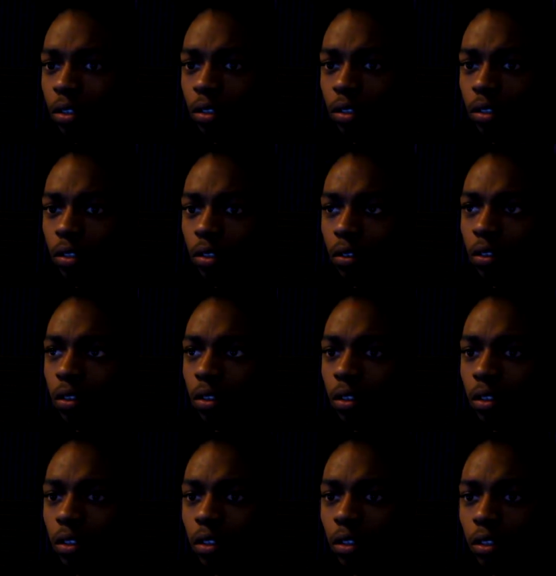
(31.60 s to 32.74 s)

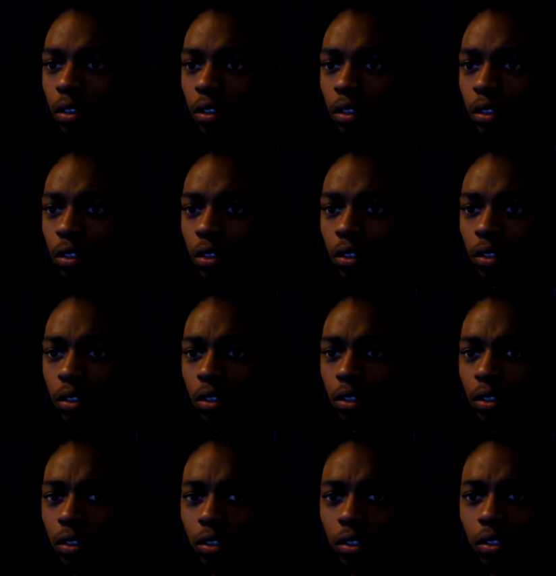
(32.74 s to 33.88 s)

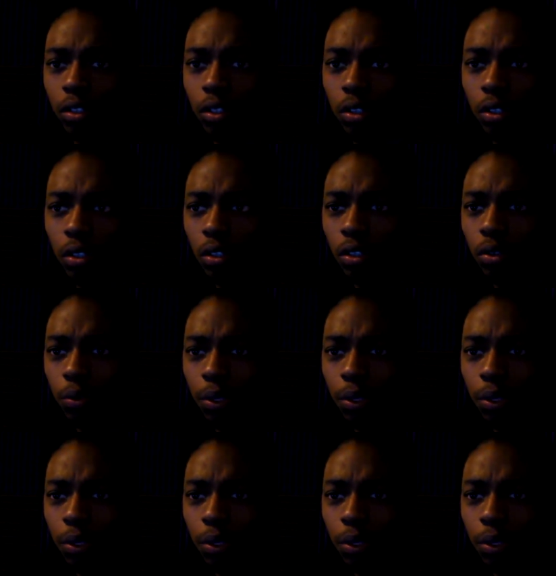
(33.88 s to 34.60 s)
No one is speaking in this clip.